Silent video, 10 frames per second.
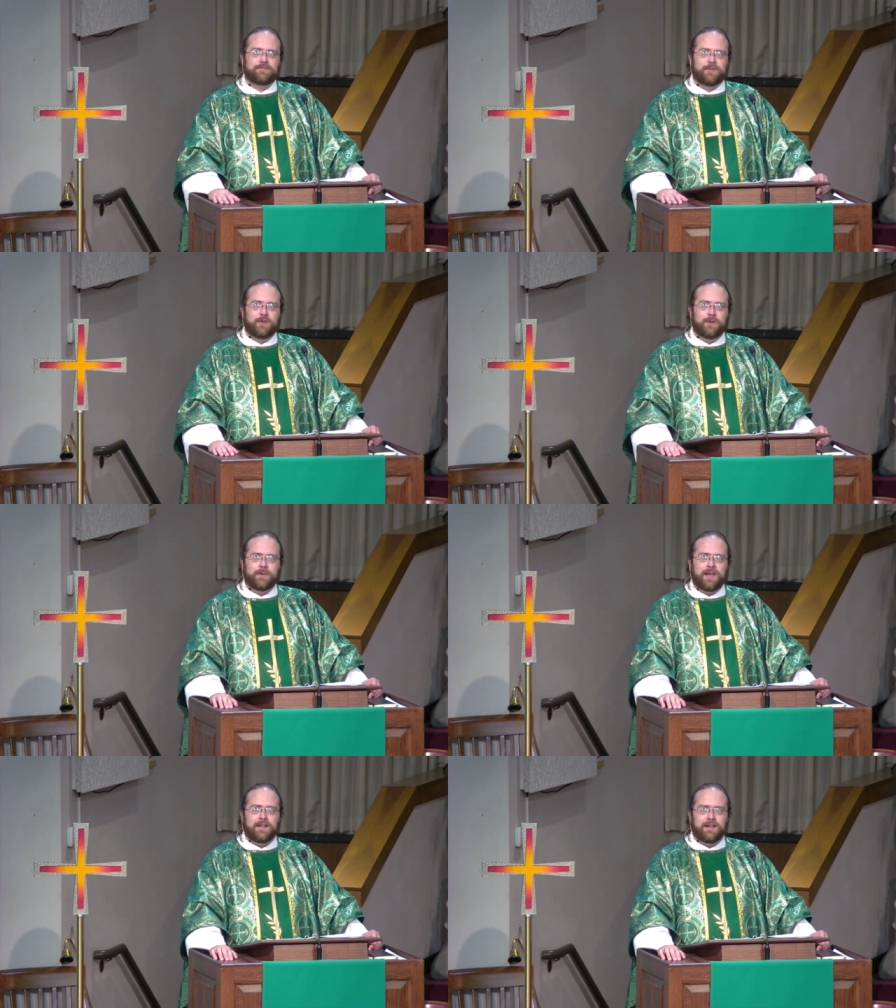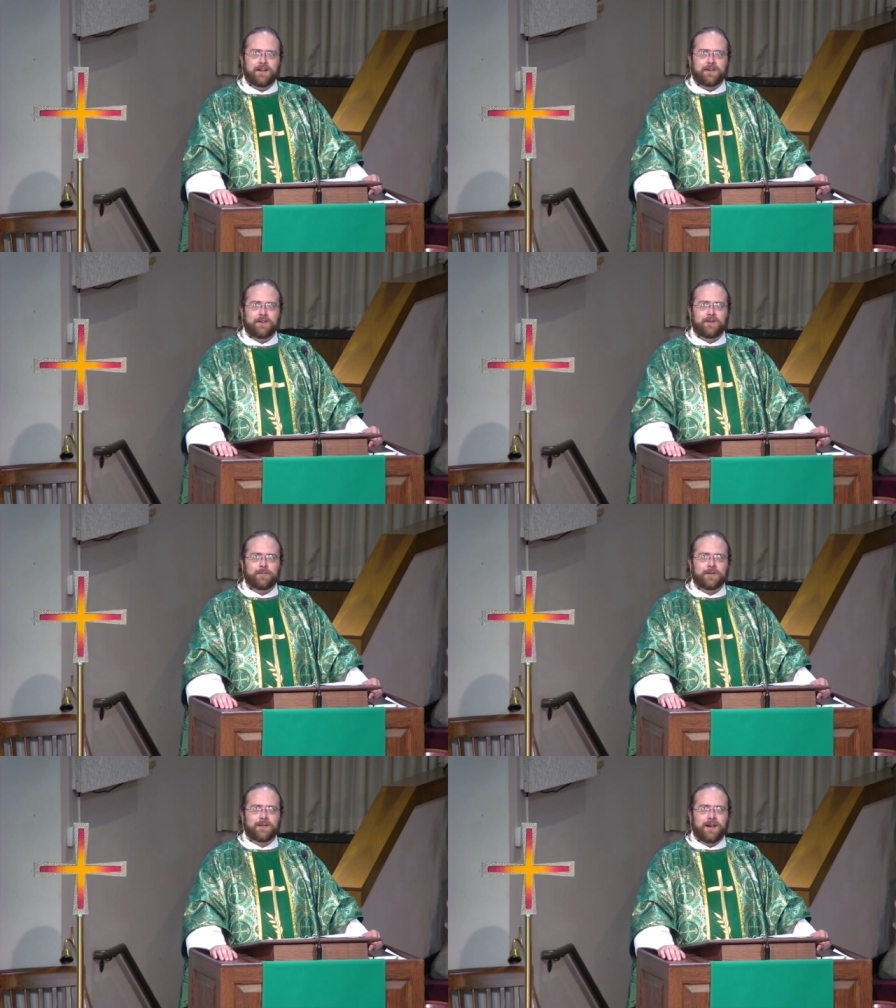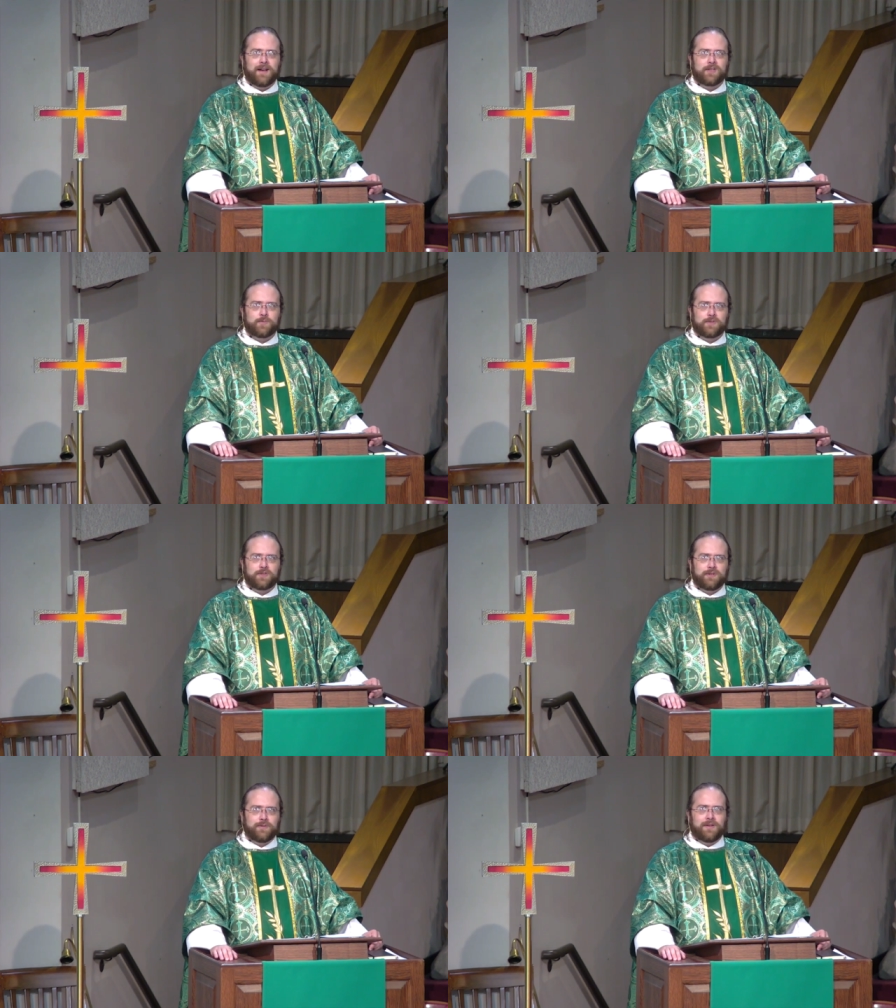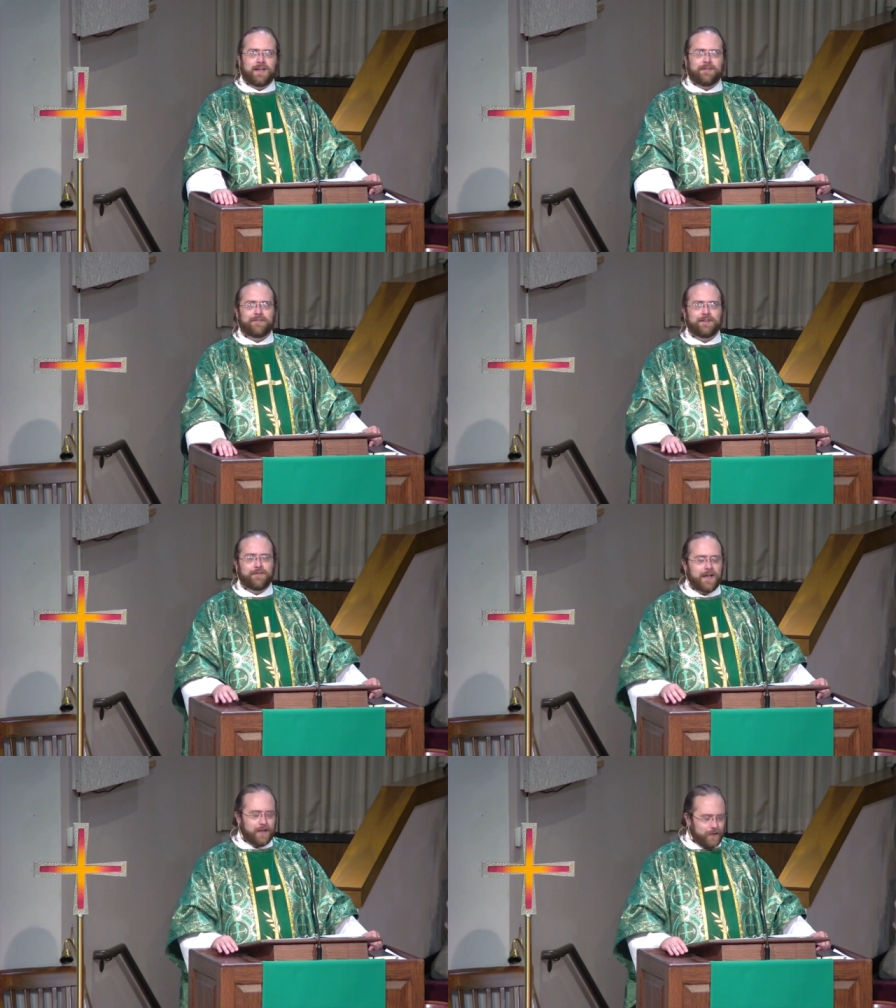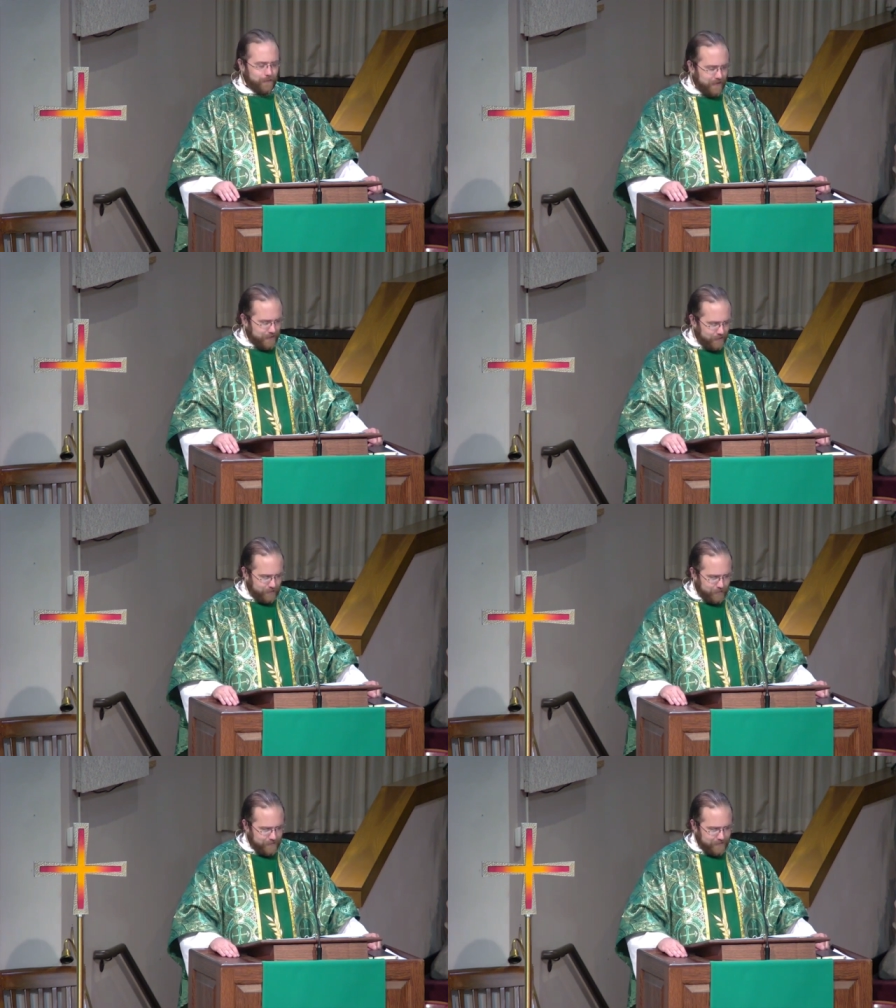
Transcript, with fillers: You can't let it go, but God has bestowed love and value on you